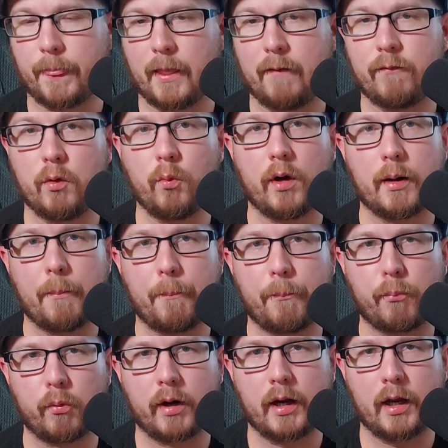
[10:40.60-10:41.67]
if you want
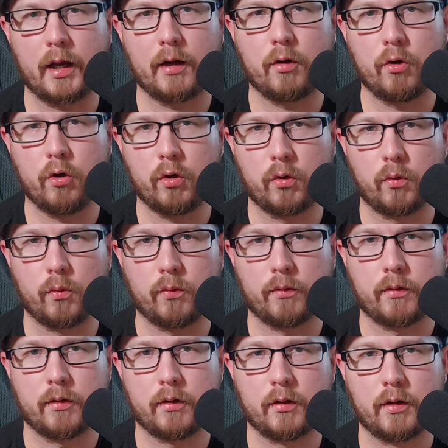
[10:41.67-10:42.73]
brand new,
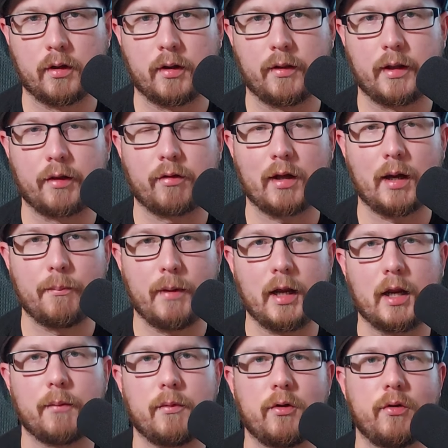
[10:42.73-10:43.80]
they stopped
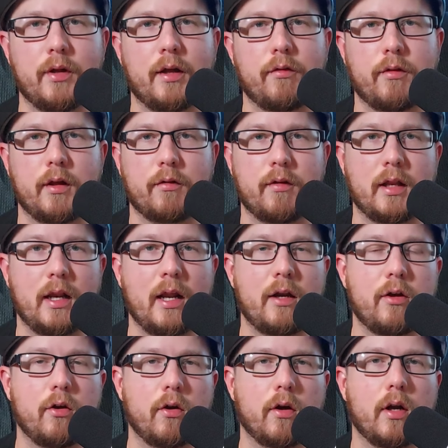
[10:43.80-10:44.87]
making them in 2016, and
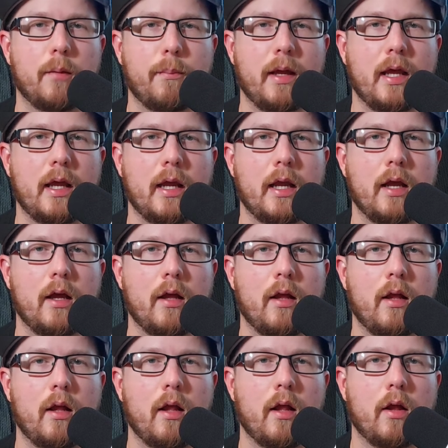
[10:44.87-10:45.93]
you're gonna pay
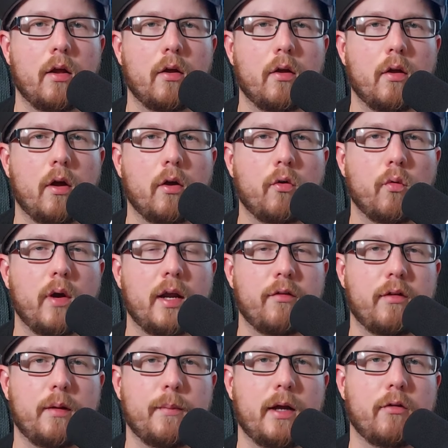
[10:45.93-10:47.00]

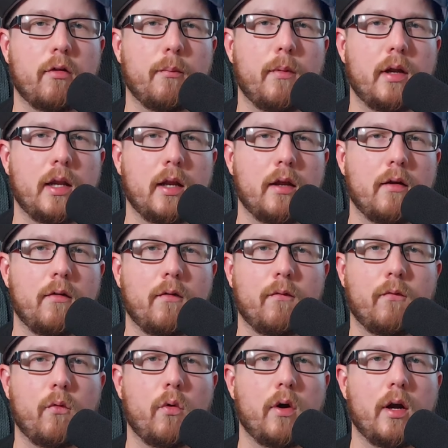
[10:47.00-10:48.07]
crazy amounts of money
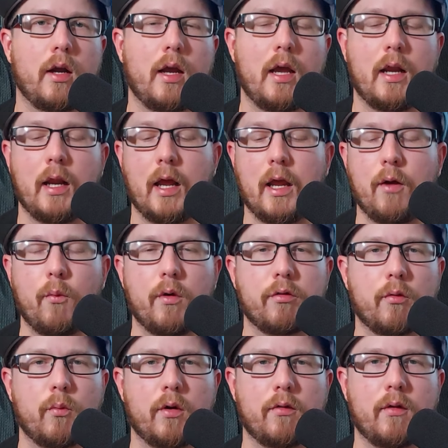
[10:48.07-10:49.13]
for it, and it
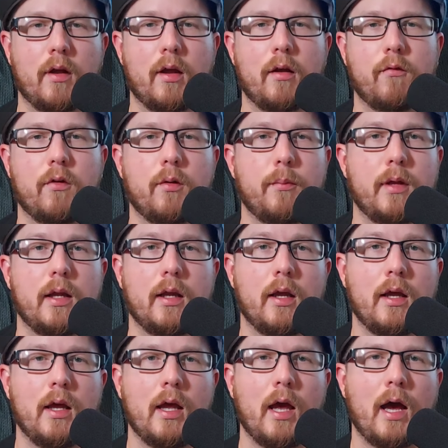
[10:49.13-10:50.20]
wasn't worth it to me.
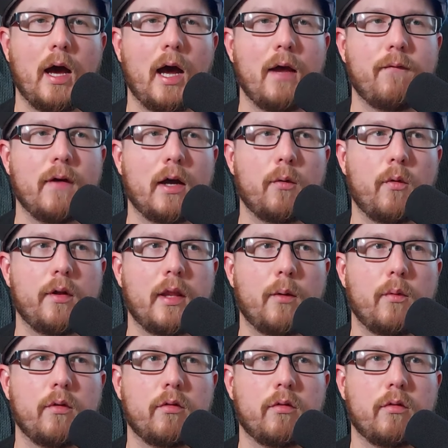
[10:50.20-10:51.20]
I found one that